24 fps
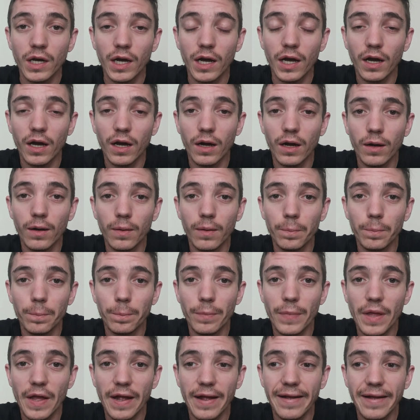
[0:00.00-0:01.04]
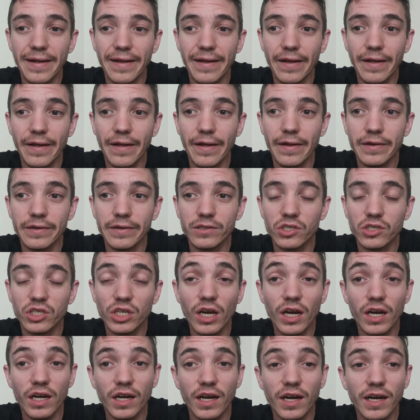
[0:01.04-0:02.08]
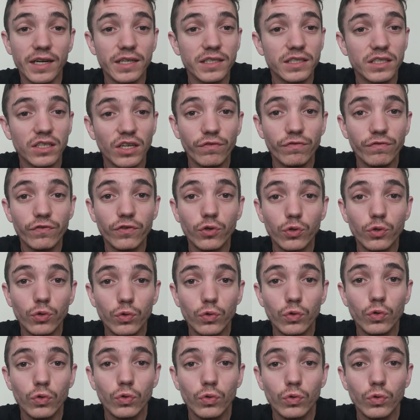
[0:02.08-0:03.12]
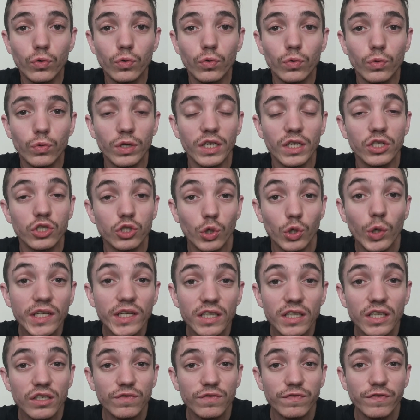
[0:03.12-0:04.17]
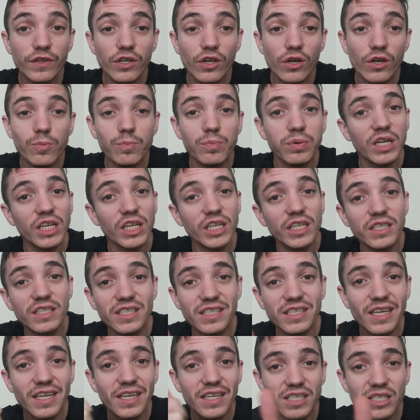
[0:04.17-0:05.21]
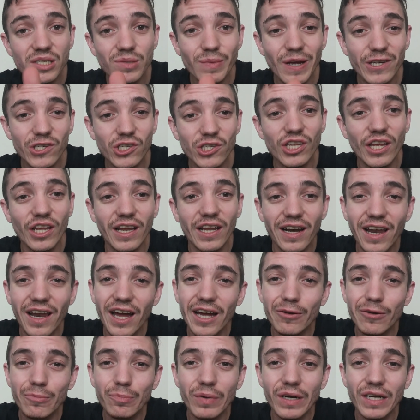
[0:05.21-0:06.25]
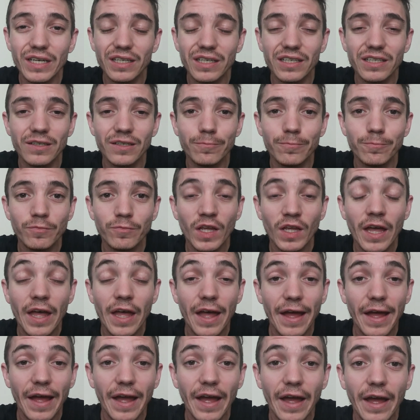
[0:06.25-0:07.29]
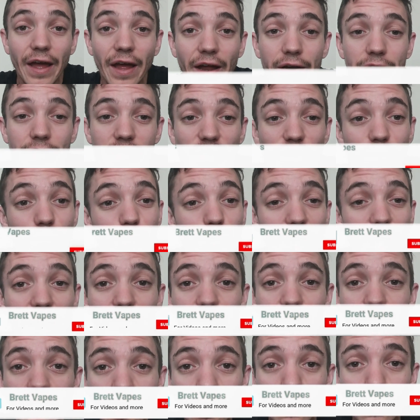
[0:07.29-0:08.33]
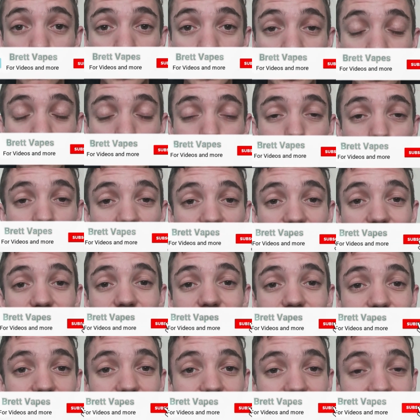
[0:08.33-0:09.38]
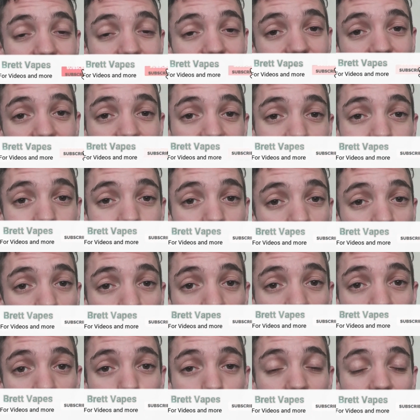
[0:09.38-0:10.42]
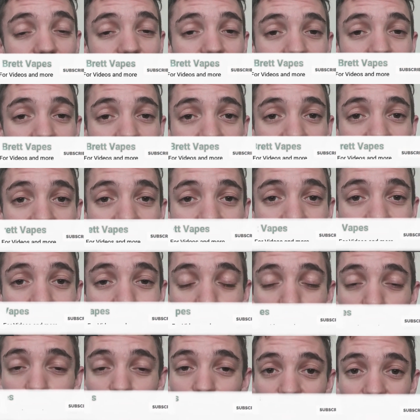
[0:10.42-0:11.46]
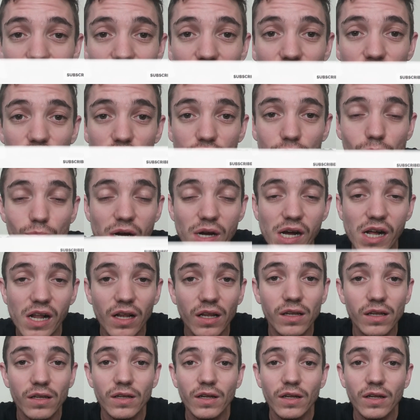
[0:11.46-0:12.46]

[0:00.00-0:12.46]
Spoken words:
And yeah, guys, if you enjoyed this video, please smash that like button, and if you have not already, please hit that subscribe button and the notification bell.